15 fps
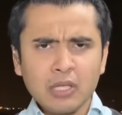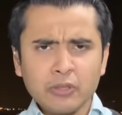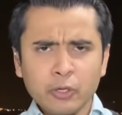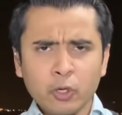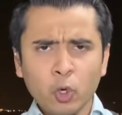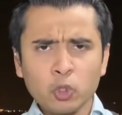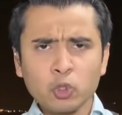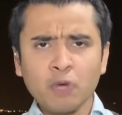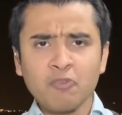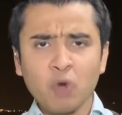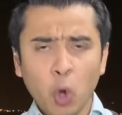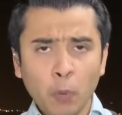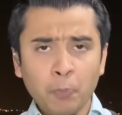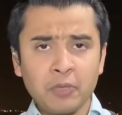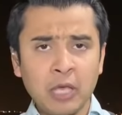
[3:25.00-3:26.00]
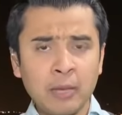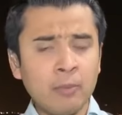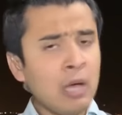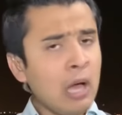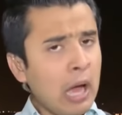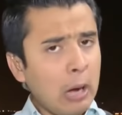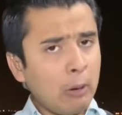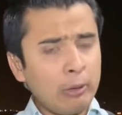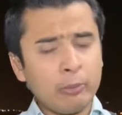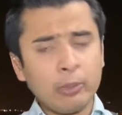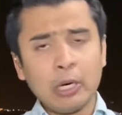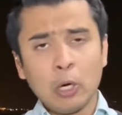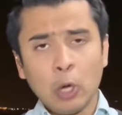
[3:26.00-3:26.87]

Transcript: the growth of opium however